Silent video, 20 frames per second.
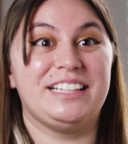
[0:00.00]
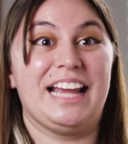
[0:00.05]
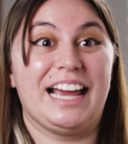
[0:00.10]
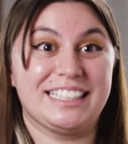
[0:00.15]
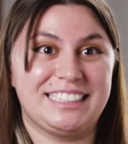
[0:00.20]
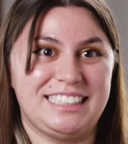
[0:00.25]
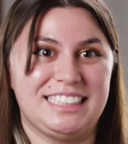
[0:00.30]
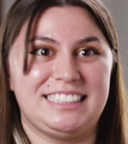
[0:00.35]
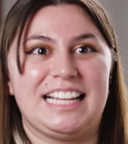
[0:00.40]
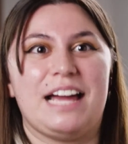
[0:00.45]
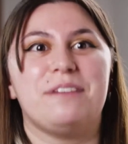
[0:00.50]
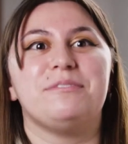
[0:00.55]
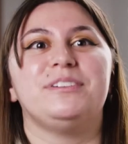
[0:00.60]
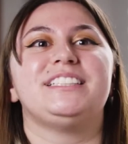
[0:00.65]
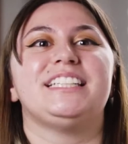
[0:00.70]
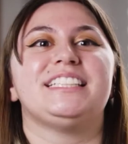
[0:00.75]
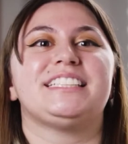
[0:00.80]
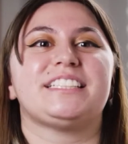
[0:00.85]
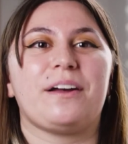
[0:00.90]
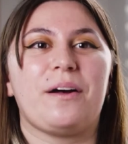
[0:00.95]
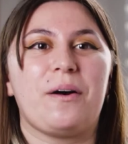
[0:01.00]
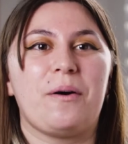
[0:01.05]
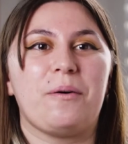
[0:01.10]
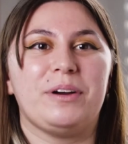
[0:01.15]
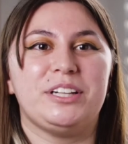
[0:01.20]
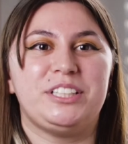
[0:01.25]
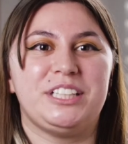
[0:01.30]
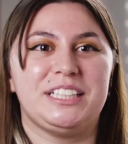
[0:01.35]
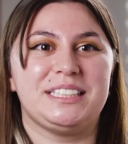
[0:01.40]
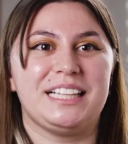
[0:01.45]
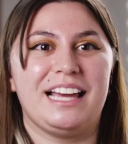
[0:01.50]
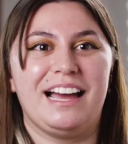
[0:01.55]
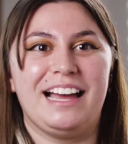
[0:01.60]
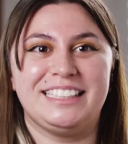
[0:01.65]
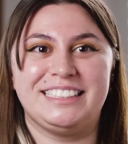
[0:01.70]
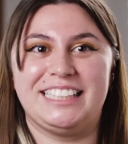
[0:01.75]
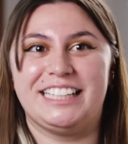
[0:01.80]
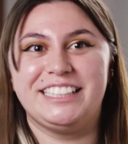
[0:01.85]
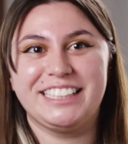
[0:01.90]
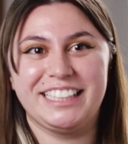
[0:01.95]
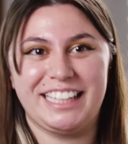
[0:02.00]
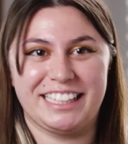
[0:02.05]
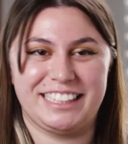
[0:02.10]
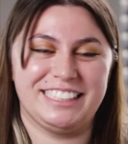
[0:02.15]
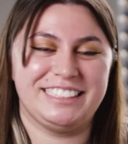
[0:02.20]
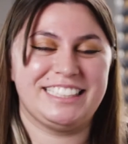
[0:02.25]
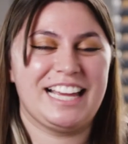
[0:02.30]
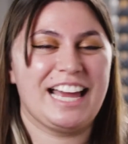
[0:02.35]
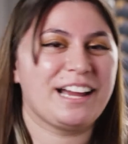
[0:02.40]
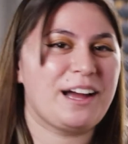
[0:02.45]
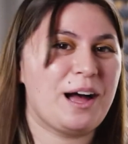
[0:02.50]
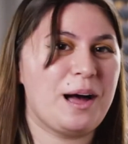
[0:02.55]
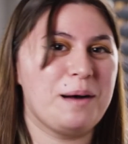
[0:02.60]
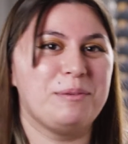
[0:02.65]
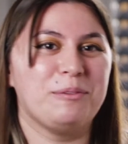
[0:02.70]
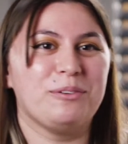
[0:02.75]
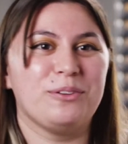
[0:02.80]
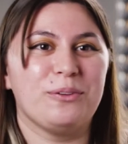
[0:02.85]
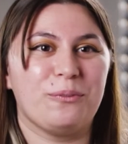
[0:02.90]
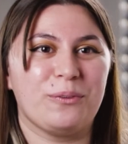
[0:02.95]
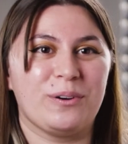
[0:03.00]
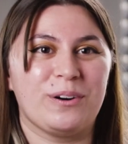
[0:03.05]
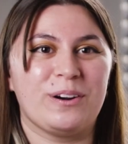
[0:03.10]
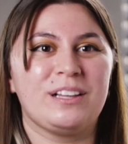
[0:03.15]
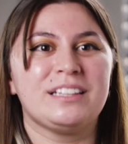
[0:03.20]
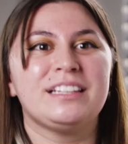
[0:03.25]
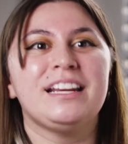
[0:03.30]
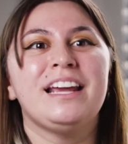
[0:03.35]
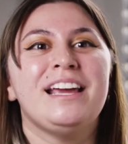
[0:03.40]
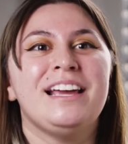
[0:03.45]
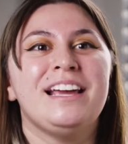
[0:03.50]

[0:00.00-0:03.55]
next to San Francisco, which is essentially like the tech hub of the world.